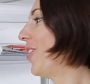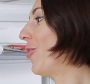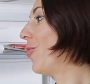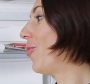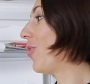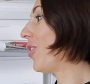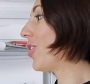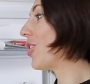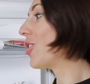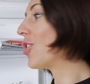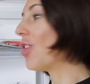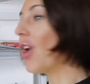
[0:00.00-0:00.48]

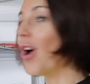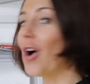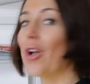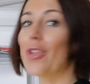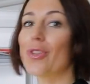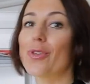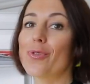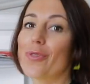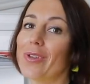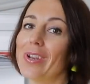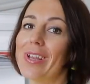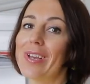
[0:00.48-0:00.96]
we
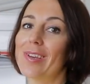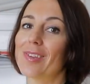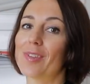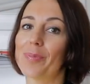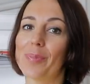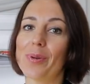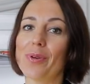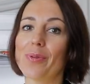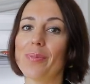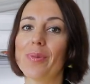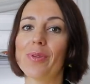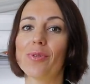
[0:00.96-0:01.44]
don't really
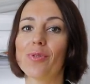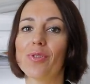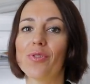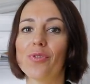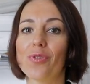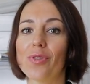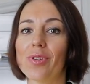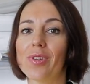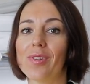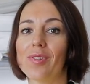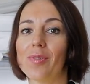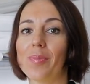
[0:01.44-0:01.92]
experiment with
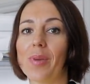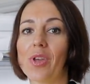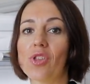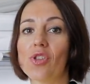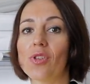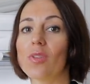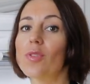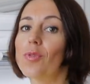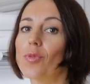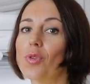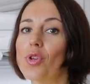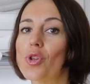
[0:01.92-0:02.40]
food as
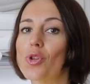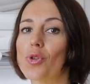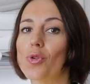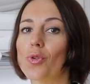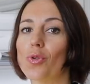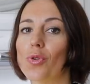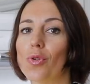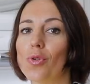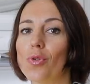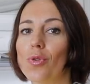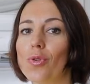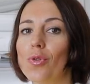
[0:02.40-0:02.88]
much as we
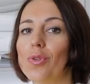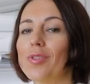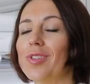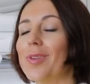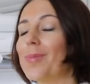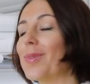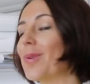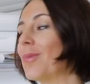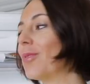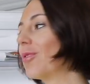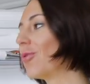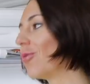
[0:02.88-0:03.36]
should do.
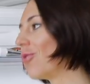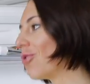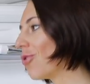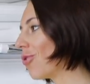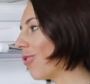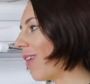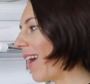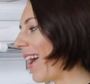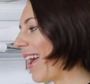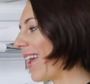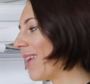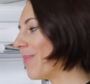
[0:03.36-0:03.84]
Sometimes we
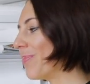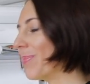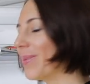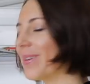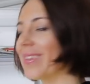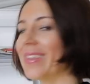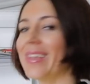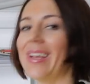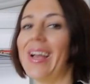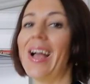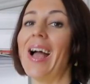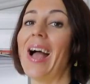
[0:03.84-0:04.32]
try,
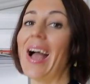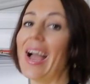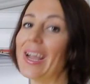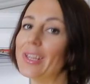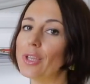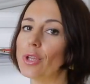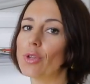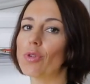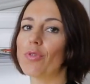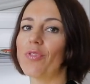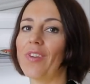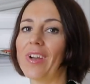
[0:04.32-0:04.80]
but I
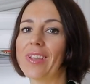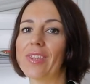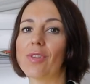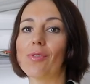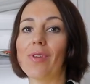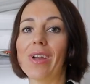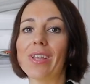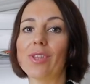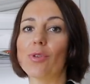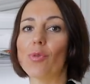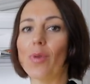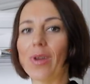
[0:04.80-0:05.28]
need to find the
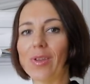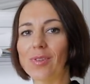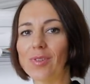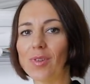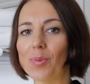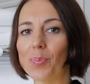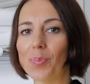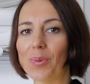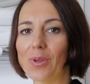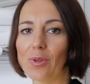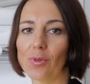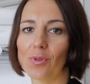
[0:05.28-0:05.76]
right
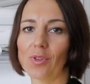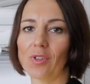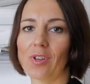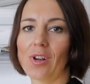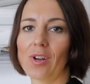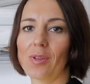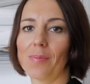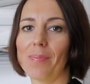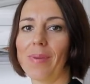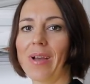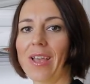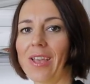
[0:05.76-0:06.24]
recipe to
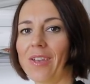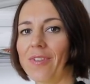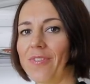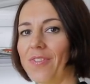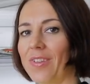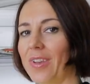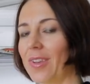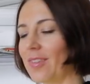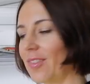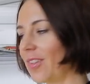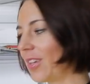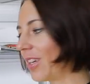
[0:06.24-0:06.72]
start buying
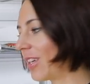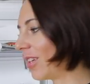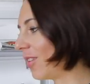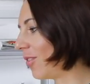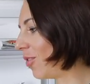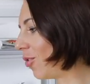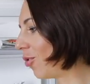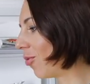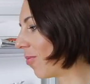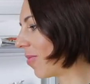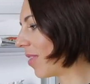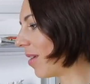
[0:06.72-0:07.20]
things and
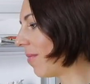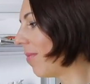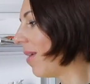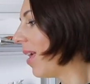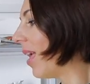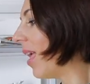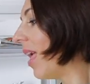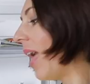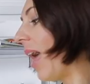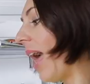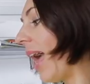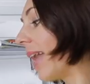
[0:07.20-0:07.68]
consume them.
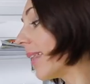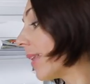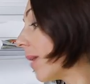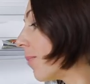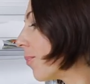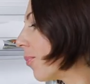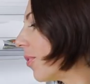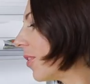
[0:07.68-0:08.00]
And I'm